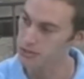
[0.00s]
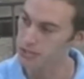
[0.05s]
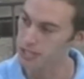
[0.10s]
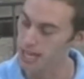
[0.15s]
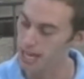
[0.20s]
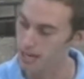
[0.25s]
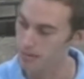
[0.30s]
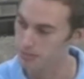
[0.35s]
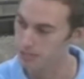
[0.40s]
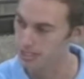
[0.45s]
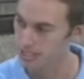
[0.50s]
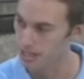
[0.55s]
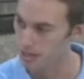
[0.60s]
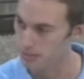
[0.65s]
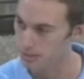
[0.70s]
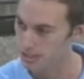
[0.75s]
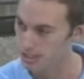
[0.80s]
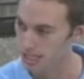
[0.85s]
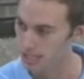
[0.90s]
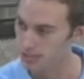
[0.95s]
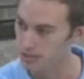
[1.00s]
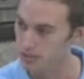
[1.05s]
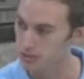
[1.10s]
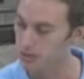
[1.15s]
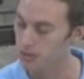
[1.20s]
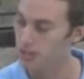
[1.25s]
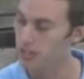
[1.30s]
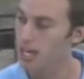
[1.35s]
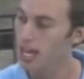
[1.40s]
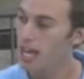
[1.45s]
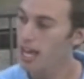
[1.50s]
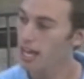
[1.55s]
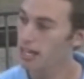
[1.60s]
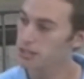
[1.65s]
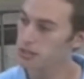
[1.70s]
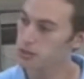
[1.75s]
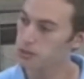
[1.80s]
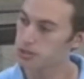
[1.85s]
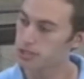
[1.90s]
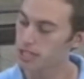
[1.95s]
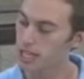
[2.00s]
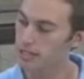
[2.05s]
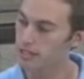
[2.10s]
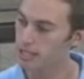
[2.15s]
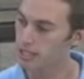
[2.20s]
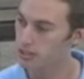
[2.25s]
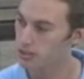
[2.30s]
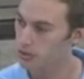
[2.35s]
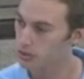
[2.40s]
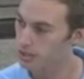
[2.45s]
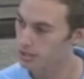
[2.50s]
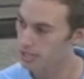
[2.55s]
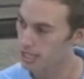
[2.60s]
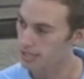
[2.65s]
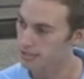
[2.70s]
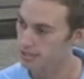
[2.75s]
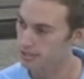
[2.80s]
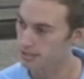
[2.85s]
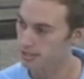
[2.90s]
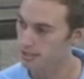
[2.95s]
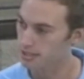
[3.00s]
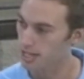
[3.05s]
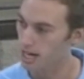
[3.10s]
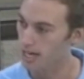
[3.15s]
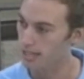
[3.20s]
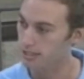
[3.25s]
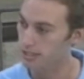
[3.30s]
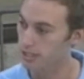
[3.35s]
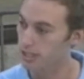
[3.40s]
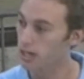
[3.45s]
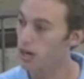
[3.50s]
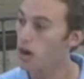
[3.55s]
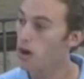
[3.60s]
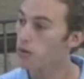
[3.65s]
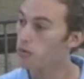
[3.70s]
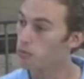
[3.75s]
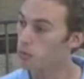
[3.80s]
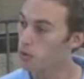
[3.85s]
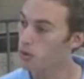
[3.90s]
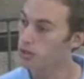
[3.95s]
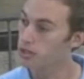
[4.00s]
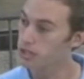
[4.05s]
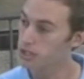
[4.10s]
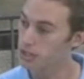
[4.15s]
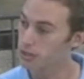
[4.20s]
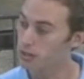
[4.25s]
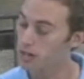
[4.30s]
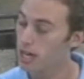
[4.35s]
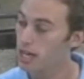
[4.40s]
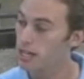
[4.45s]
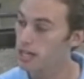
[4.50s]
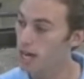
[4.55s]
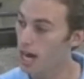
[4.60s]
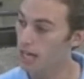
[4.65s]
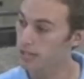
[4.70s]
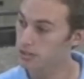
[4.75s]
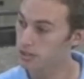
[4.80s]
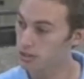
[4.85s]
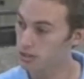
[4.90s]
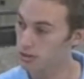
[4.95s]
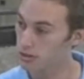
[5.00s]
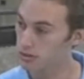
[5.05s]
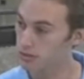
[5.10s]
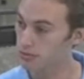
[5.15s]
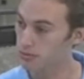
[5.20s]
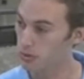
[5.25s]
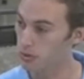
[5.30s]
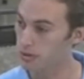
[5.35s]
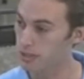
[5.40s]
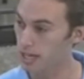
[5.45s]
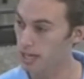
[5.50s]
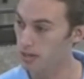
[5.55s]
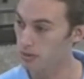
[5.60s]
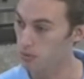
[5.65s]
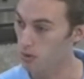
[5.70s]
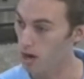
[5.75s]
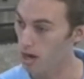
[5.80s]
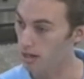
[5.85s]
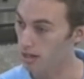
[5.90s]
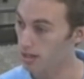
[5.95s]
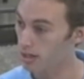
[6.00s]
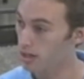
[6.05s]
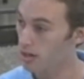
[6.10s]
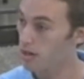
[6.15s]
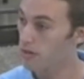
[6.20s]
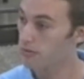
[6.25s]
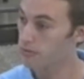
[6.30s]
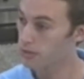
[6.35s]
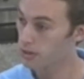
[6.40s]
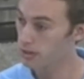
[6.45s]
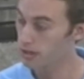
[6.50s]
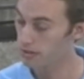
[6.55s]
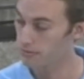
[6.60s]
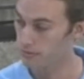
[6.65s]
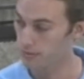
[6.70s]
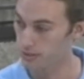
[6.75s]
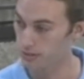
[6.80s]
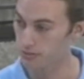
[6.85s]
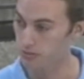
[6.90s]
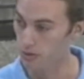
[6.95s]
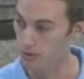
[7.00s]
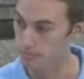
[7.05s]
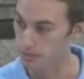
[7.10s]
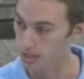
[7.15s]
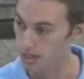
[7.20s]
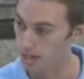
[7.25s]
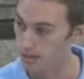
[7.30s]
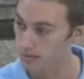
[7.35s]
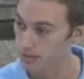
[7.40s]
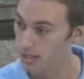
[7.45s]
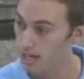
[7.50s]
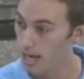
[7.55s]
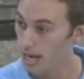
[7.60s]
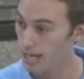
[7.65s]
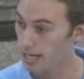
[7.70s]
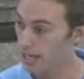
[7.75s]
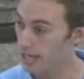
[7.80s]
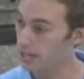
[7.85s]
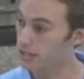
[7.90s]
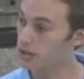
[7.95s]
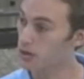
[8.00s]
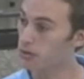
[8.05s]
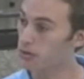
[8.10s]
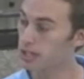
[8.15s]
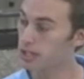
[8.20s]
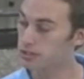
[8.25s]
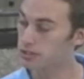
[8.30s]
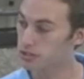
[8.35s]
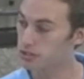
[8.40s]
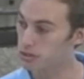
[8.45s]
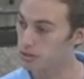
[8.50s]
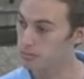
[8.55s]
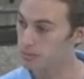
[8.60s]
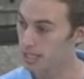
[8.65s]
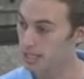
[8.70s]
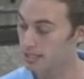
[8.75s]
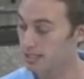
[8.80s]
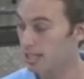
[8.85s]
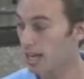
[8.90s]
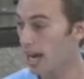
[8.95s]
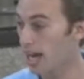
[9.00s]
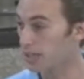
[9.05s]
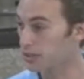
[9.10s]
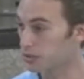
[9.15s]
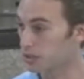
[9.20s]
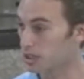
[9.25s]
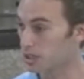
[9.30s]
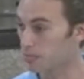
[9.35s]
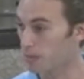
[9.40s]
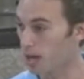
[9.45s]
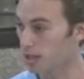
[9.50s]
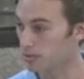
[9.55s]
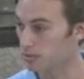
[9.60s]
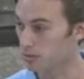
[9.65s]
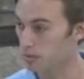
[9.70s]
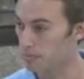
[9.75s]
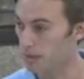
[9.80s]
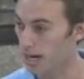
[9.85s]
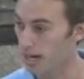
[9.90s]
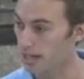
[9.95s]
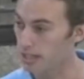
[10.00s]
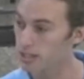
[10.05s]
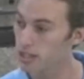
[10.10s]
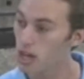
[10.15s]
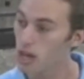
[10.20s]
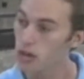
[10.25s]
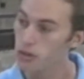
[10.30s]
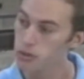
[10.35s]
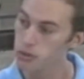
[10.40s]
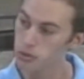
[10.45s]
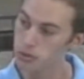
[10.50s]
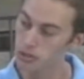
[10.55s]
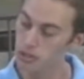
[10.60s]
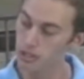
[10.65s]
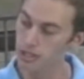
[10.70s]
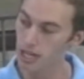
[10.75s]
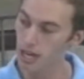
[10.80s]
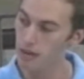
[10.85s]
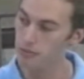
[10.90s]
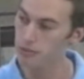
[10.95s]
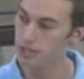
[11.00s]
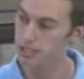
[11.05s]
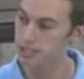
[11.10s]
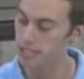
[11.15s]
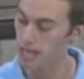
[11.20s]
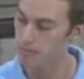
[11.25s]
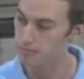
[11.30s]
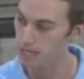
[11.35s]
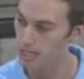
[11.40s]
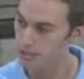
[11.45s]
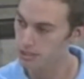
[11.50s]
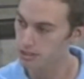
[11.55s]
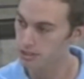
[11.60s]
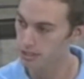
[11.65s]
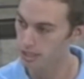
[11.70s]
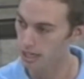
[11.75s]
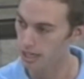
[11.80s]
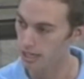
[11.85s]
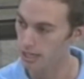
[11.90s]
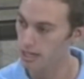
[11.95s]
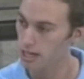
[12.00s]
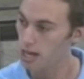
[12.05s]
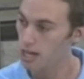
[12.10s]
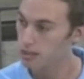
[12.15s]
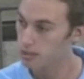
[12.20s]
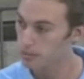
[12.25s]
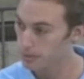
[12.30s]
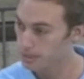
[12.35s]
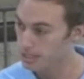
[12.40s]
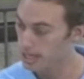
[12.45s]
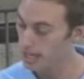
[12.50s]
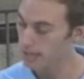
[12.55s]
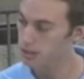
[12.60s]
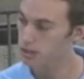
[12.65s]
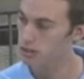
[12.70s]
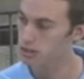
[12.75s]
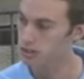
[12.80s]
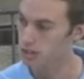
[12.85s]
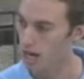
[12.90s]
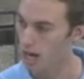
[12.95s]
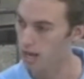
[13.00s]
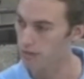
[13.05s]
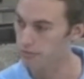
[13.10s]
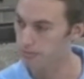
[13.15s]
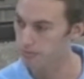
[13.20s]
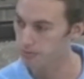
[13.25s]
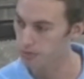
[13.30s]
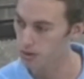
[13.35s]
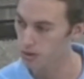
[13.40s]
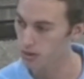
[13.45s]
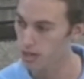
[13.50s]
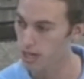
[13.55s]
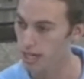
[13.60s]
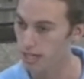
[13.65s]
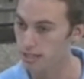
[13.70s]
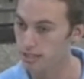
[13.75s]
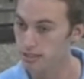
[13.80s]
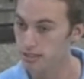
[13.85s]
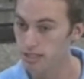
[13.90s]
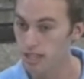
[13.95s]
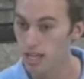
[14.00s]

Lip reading: you came to the LBJ school and you said that your dentist and doctor warned you not to use fluoridated water for your infant's formula. and I can only assume that, as a responsible parent, you took every step necessary to protect your child from fluoride,